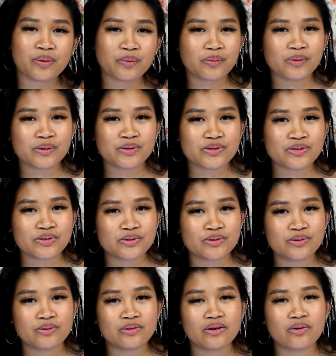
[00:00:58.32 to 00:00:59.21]
I wanted
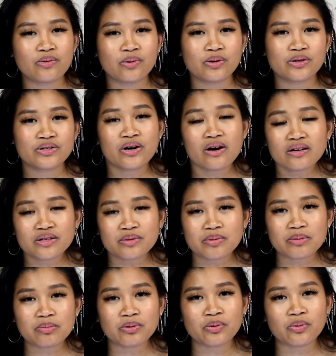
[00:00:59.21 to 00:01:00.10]
to or talk to
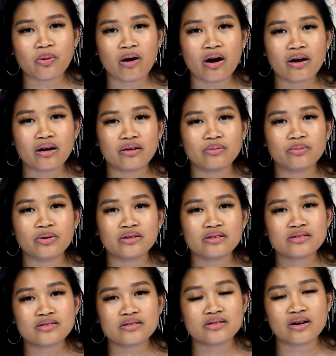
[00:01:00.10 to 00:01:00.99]
people who I
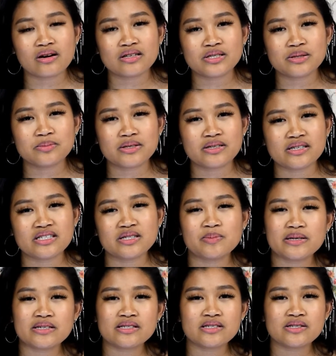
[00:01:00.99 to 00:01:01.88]
wanted to talk to because
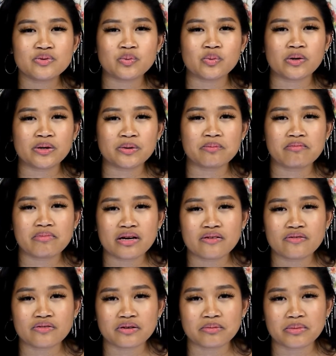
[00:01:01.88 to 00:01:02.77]
spaces weren't
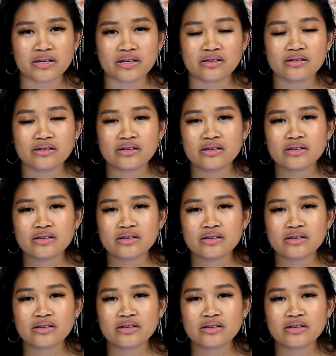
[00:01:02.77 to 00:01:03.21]
made for me.